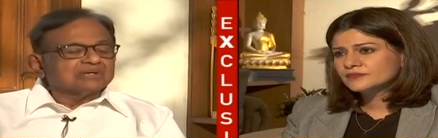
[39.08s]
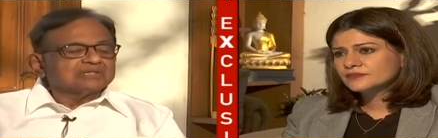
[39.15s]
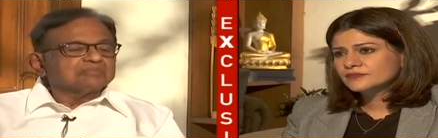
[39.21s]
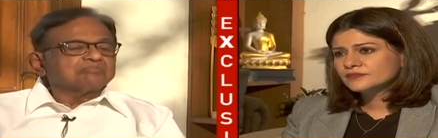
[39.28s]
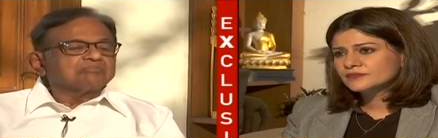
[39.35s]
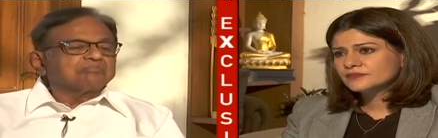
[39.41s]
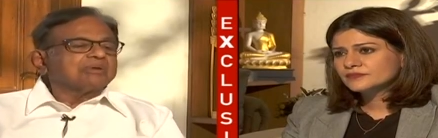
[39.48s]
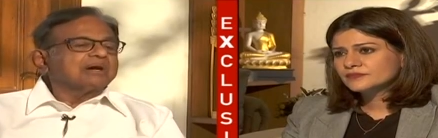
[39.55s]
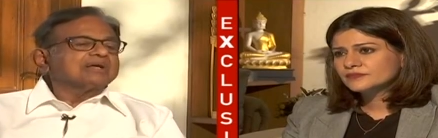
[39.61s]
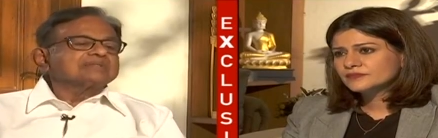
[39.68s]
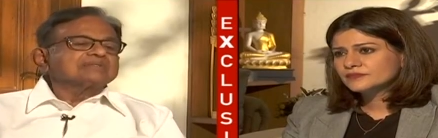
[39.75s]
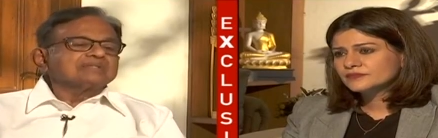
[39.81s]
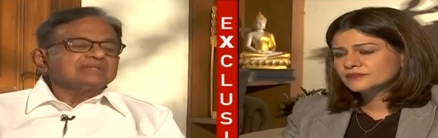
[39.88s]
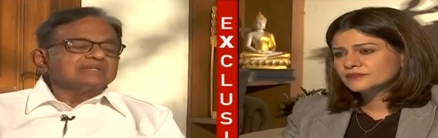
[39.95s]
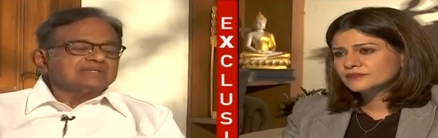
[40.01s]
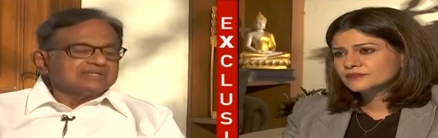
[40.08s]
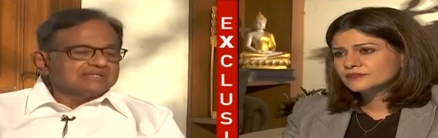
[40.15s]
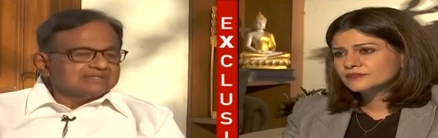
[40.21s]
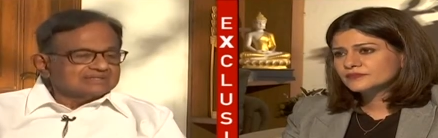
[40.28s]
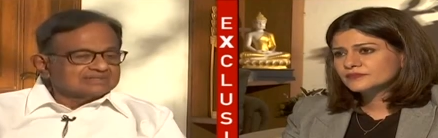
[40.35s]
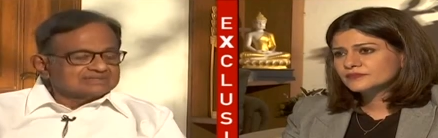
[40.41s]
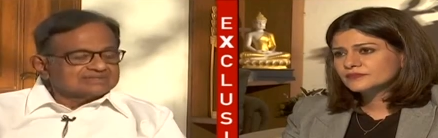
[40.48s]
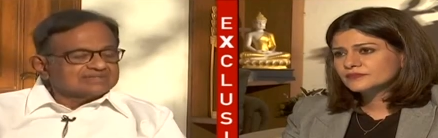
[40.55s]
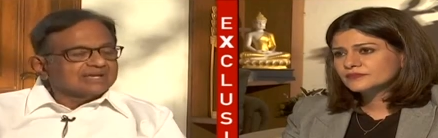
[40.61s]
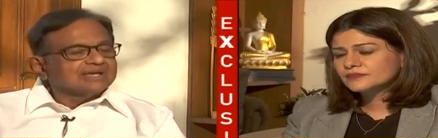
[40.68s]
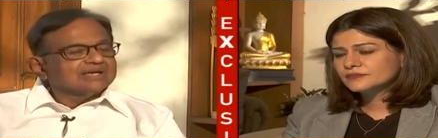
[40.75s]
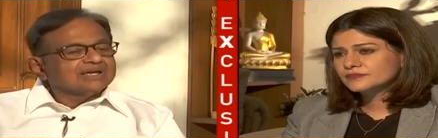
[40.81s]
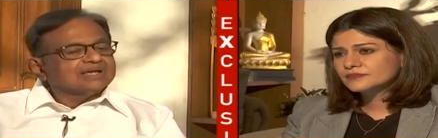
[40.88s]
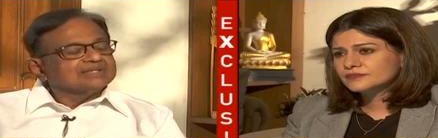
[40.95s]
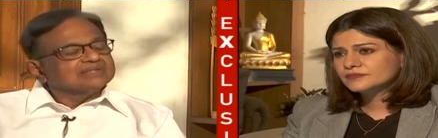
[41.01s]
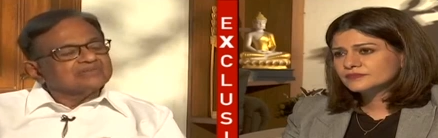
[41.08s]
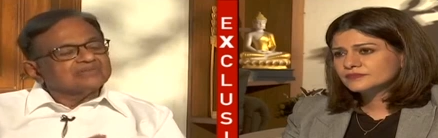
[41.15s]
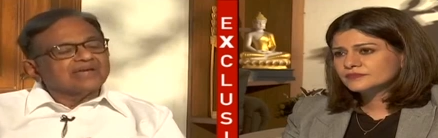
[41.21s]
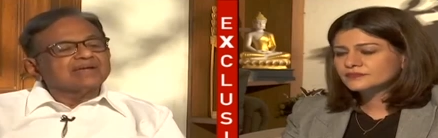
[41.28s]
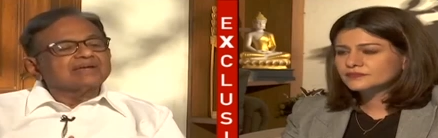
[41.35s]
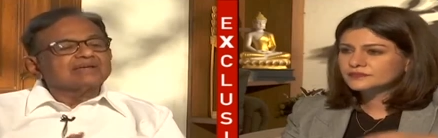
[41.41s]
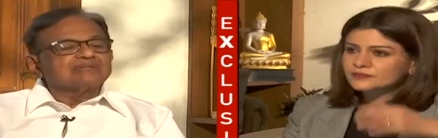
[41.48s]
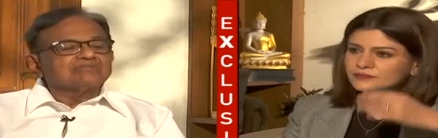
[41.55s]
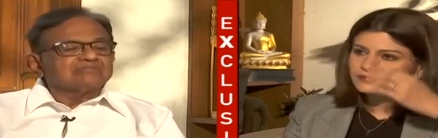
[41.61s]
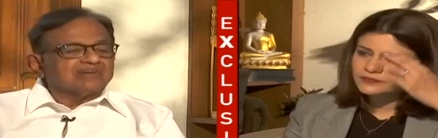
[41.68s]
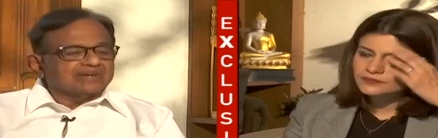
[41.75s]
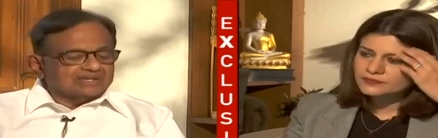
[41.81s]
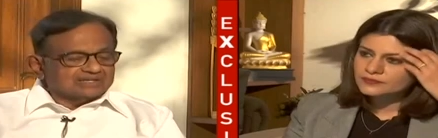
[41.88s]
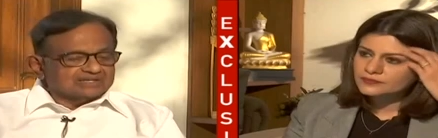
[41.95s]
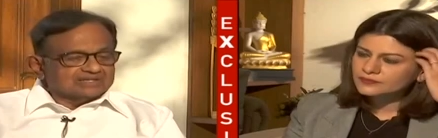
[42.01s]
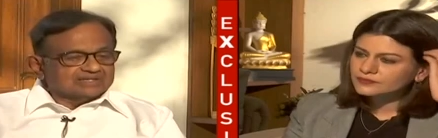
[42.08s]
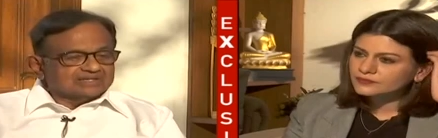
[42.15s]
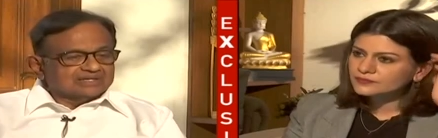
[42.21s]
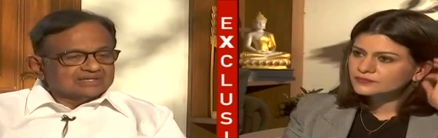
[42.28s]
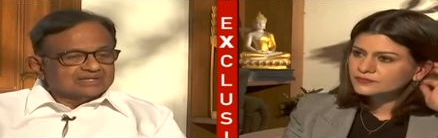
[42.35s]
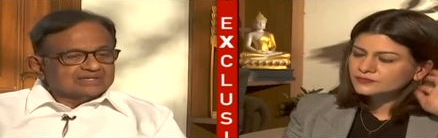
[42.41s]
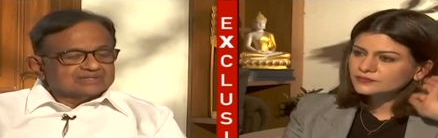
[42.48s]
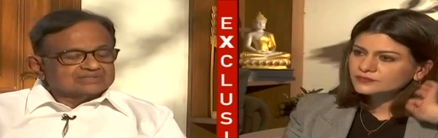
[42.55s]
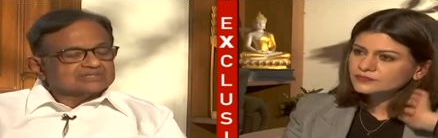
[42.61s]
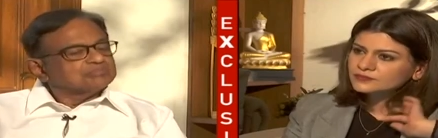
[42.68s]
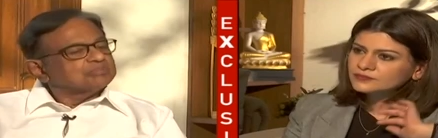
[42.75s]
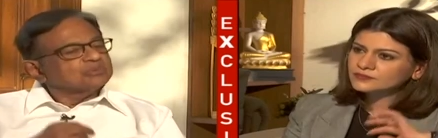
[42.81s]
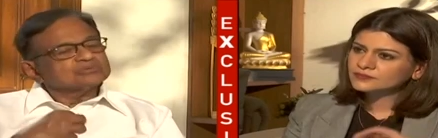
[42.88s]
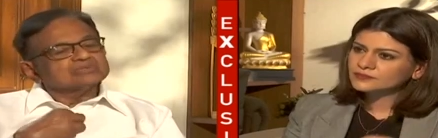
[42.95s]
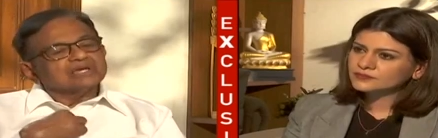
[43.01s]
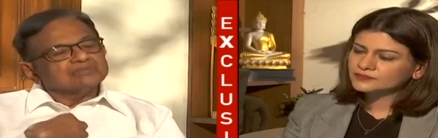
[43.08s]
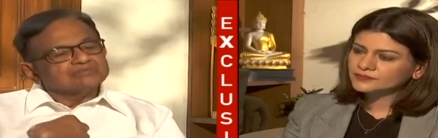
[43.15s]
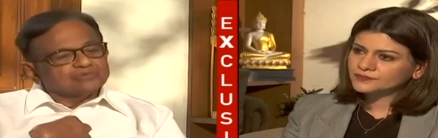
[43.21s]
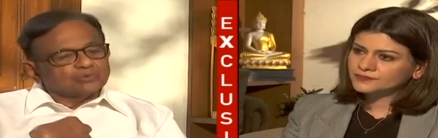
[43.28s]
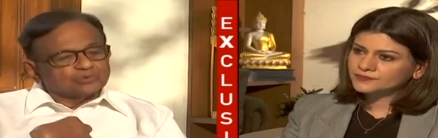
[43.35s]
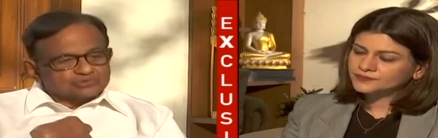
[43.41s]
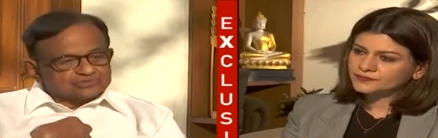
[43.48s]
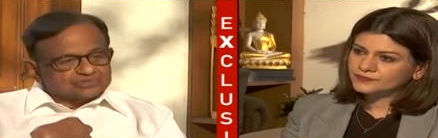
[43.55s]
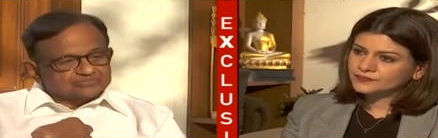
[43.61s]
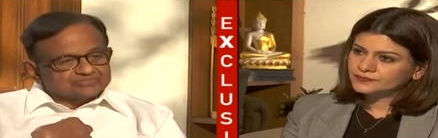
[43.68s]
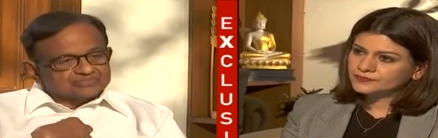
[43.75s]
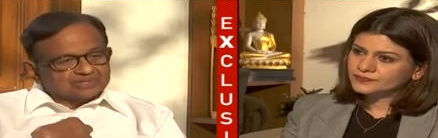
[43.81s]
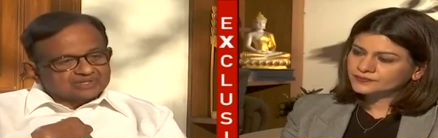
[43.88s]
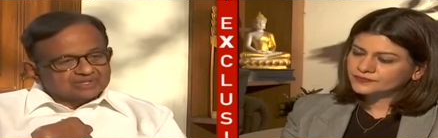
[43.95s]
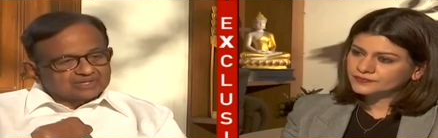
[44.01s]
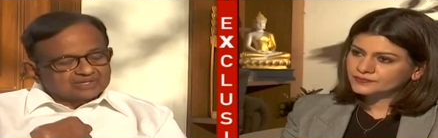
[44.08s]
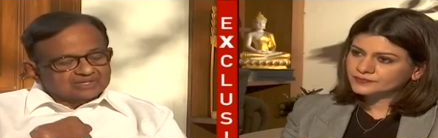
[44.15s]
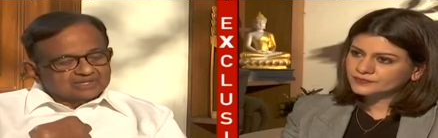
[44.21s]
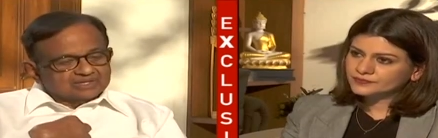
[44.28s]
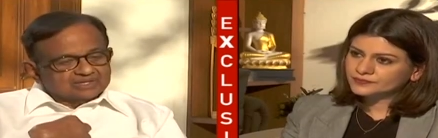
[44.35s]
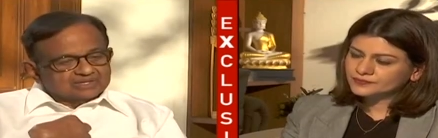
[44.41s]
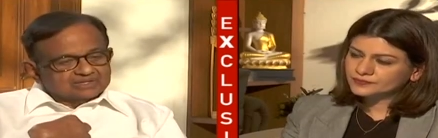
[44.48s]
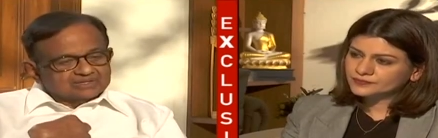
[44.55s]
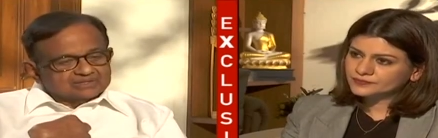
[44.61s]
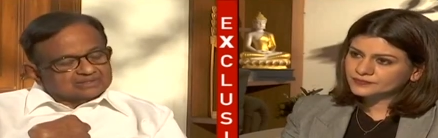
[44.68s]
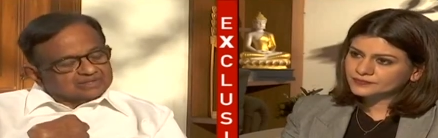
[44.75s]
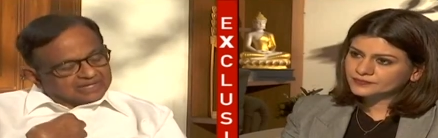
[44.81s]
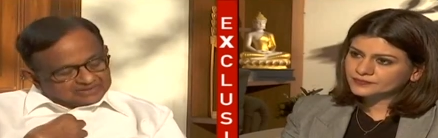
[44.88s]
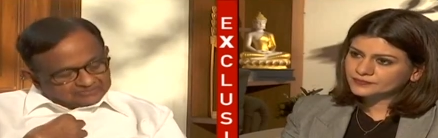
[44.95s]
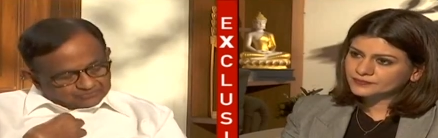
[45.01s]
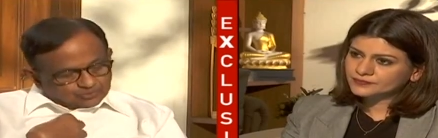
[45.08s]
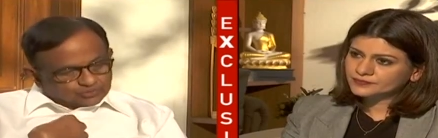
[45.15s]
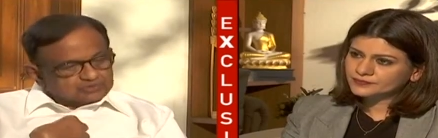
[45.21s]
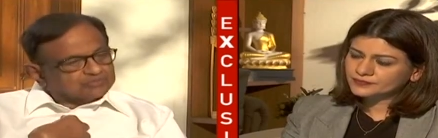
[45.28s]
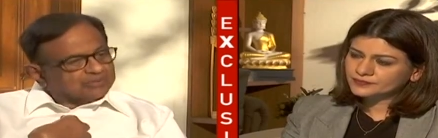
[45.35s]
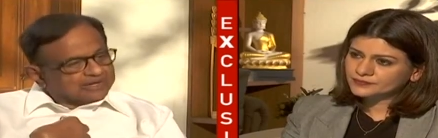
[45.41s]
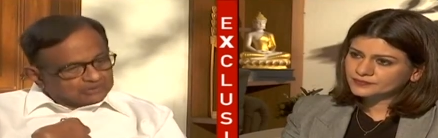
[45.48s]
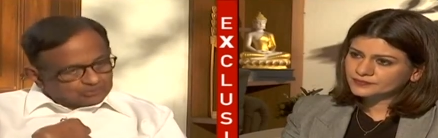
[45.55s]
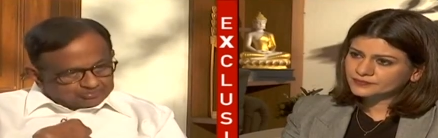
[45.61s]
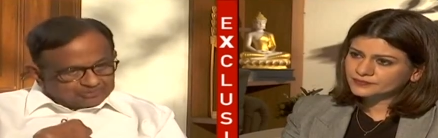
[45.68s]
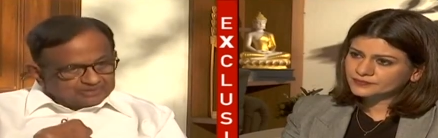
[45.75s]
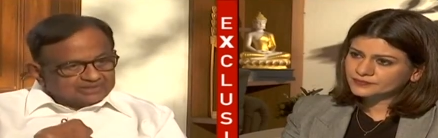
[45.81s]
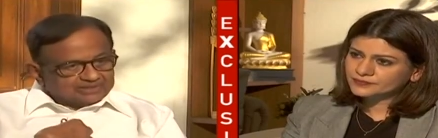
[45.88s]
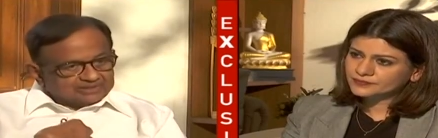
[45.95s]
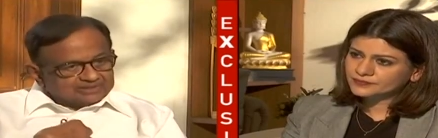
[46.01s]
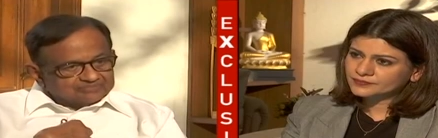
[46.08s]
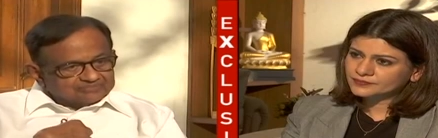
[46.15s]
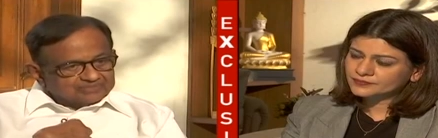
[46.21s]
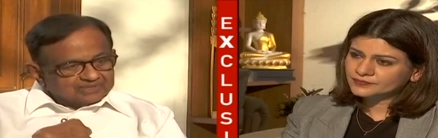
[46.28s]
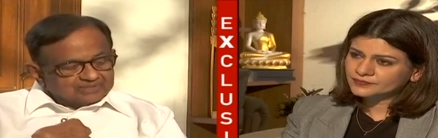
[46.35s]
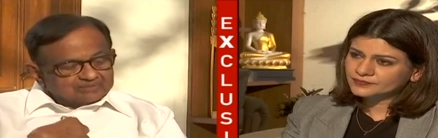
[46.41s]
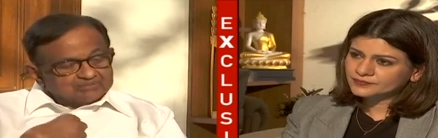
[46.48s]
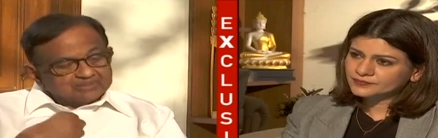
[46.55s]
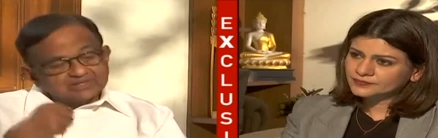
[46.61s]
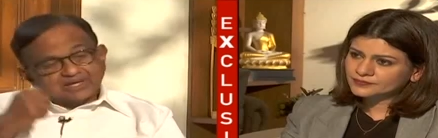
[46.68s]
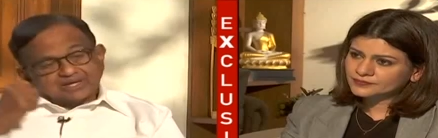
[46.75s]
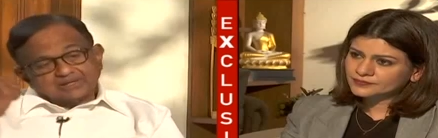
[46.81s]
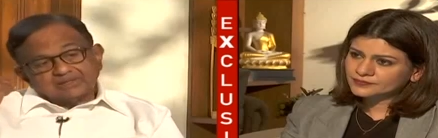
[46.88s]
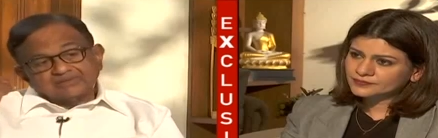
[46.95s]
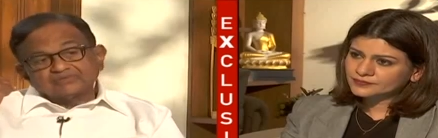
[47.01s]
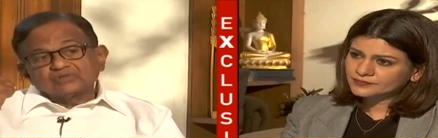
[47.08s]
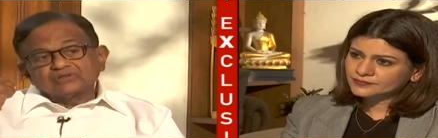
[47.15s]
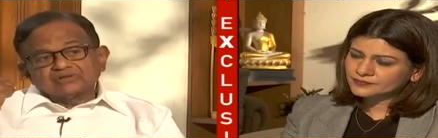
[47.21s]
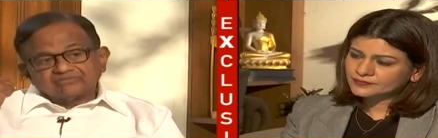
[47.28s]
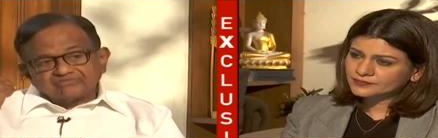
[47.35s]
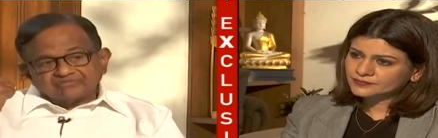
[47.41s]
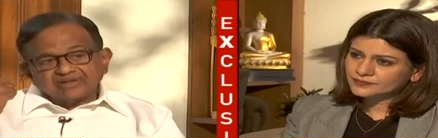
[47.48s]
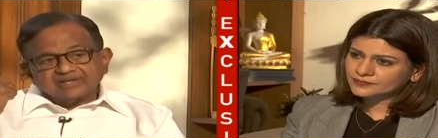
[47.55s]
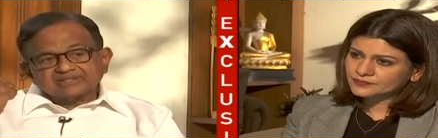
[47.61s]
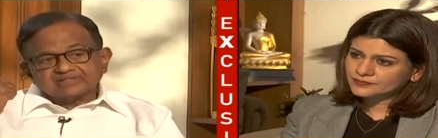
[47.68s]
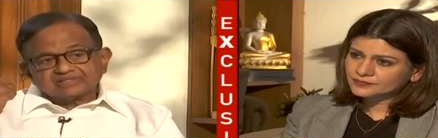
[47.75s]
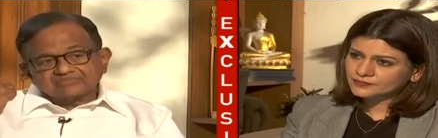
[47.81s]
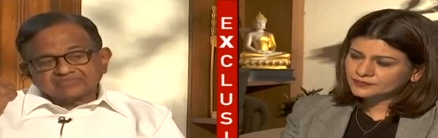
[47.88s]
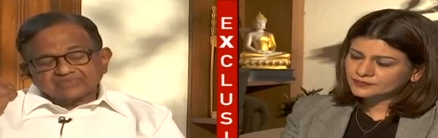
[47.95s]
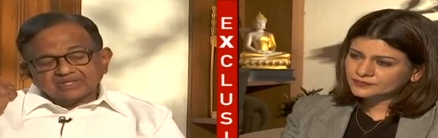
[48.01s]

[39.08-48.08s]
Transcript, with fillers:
Speaker 1: by the party leaders and the rank and file. Suppose I vote. I vote my opinion, but I'll have to reflect